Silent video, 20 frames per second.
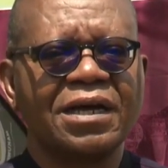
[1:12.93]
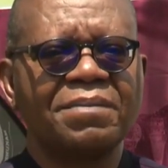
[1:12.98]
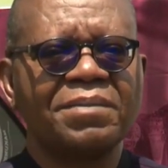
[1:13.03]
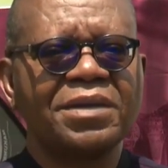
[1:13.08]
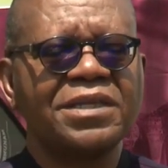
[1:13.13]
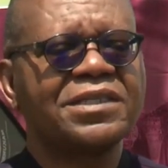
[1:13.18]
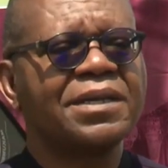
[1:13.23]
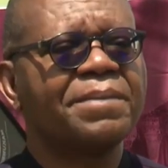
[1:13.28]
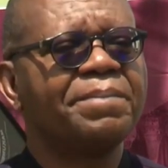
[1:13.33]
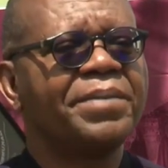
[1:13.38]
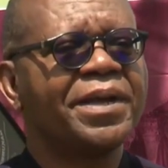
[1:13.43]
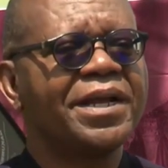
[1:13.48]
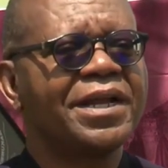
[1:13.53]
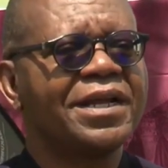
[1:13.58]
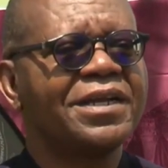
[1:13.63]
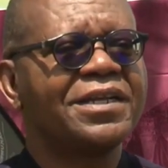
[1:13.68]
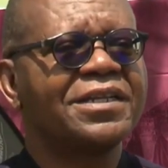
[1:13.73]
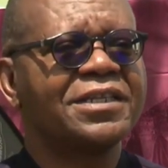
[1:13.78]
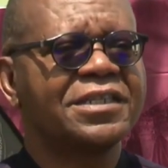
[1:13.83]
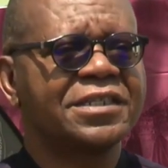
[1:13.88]
is
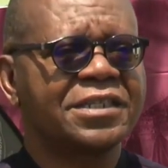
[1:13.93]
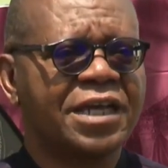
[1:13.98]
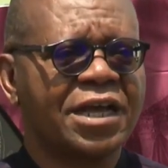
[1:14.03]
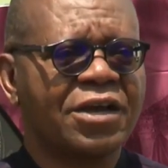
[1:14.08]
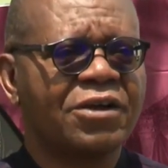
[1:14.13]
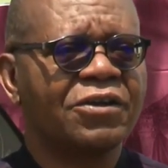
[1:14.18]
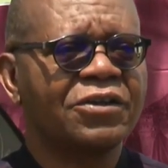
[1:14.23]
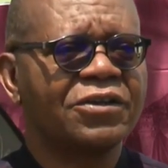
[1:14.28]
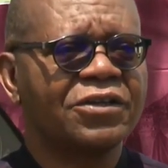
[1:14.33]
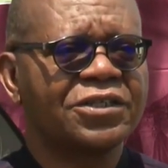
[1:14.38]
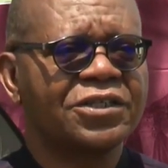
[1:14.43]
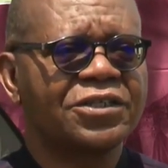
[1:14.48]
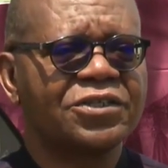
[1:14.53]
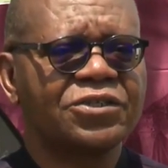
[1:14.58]
embedded in the psychology.